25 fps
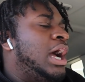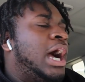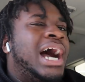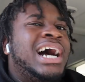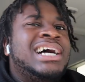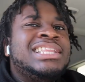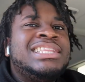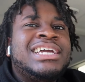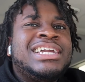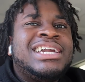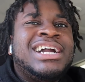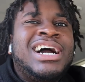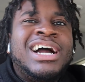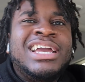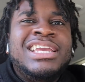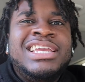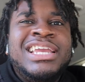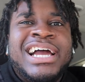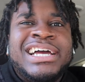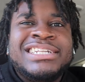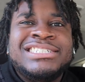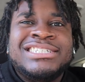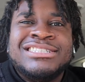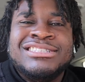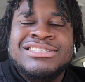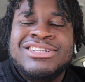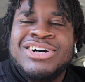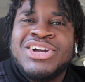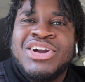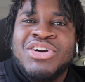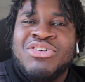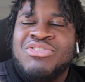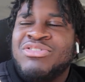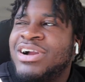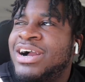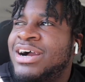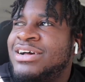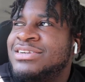I like how he had to look
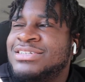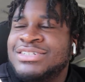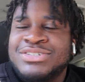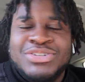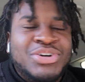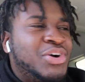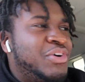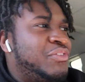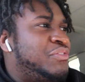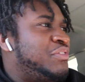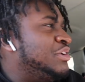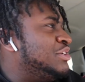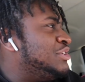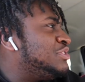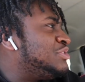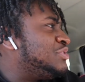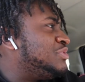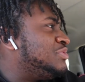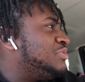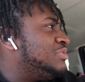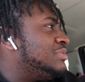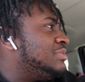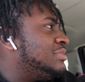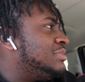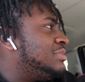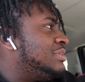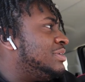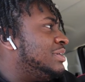around to know if he was a,